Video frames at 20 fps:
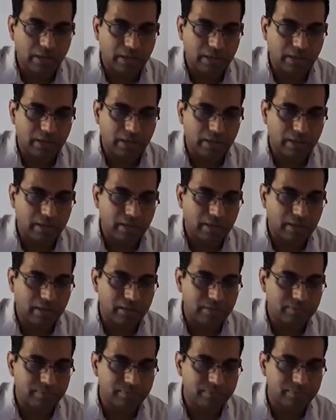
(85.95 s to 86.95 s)
uh,
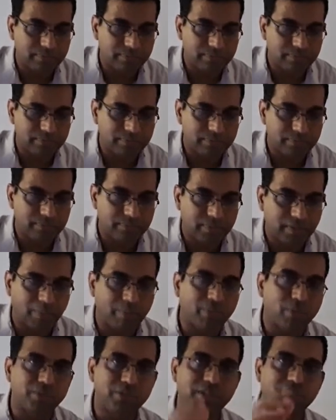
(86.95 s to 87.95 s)

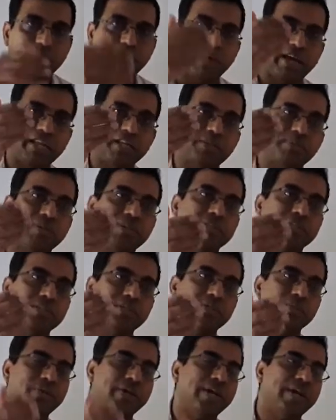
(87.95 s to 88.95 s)
approaching the management in
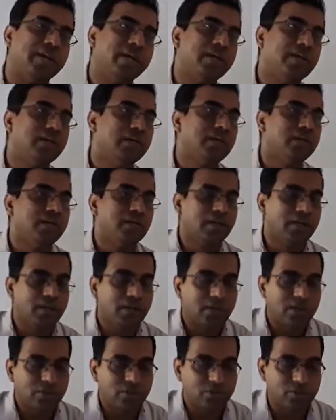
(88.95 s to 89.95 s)
this way.
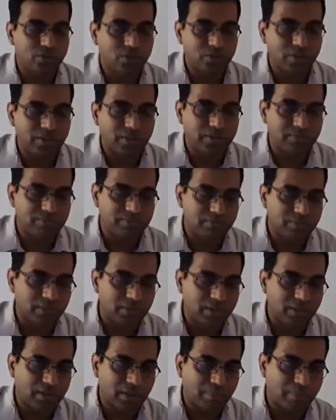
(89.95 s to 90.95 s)
So
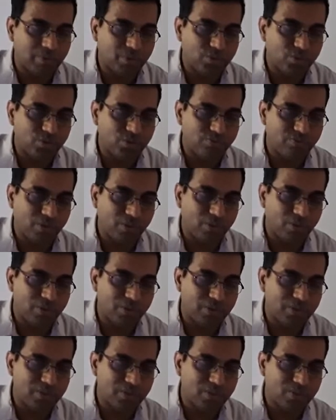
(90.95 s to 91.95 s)
the approach to follow
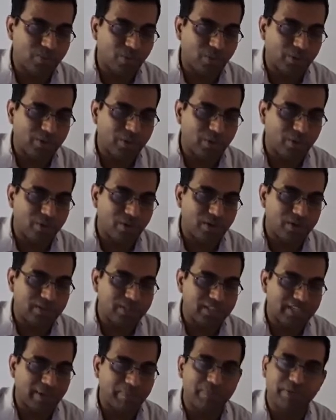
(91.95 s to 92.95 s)
is what they call
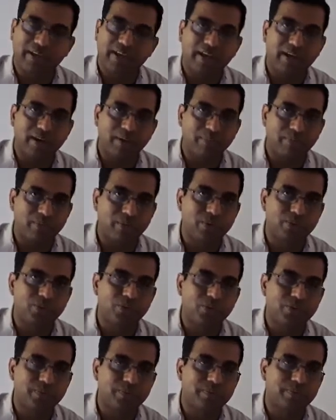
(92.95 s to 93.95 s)
step care approach,
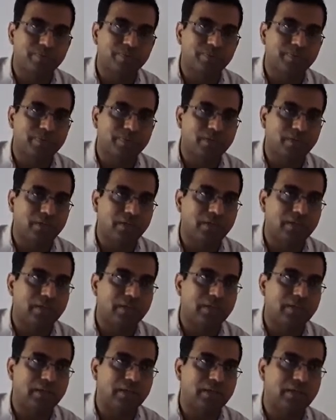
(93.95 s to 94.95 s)

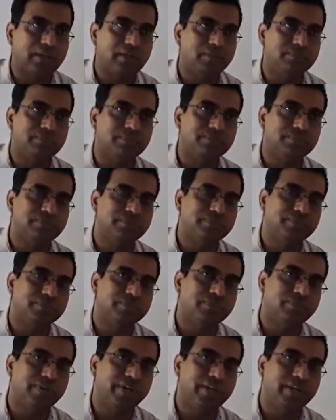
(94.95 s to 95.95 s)
um,
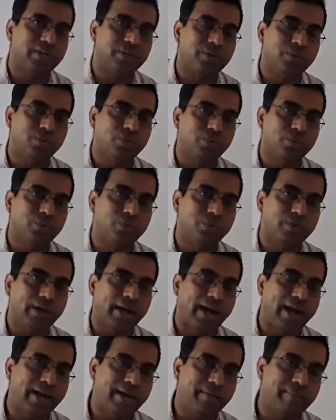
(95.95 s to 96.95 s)
wherein you
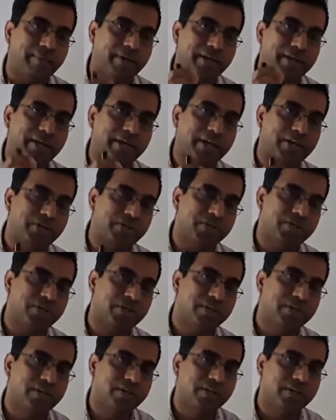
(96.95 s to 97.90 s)
add a medication,